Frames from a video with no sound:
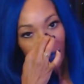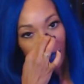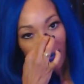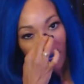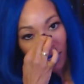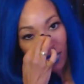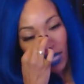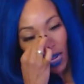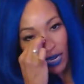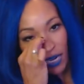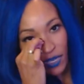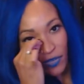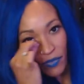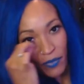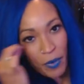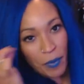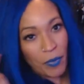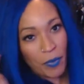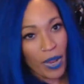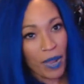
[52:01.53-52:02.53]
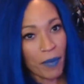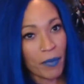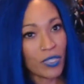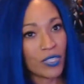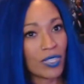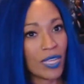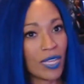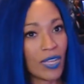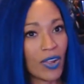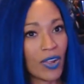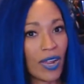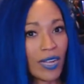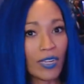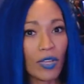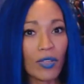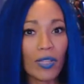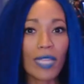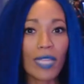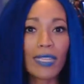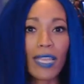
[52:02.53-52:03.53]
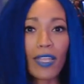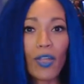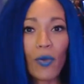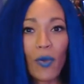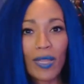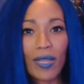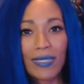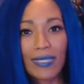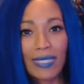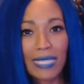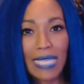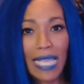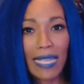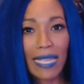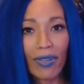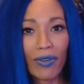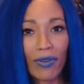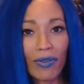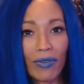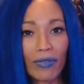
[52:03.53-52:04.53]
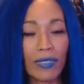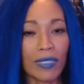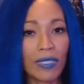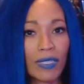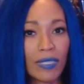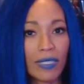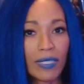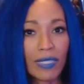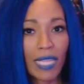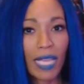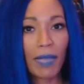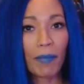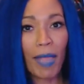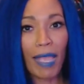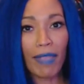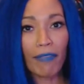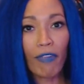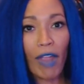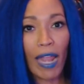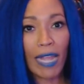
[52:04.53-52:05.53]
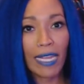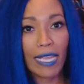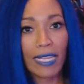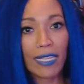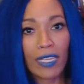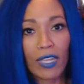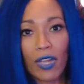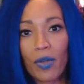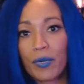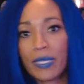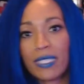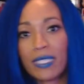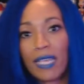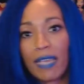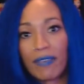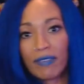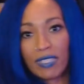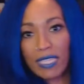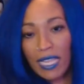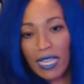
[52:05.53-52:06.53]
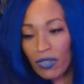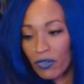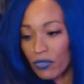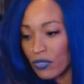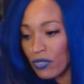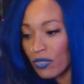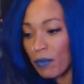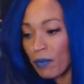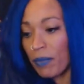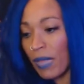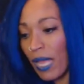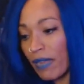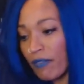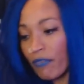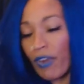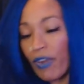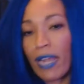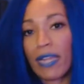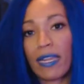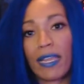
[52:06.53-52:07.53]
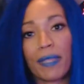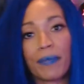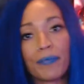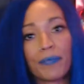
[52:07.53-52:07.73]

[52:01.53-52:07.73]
Yeah, I couldn't remember how much they are. I know like they go on sale. Like Black Friday, they always have sales on Black Friday.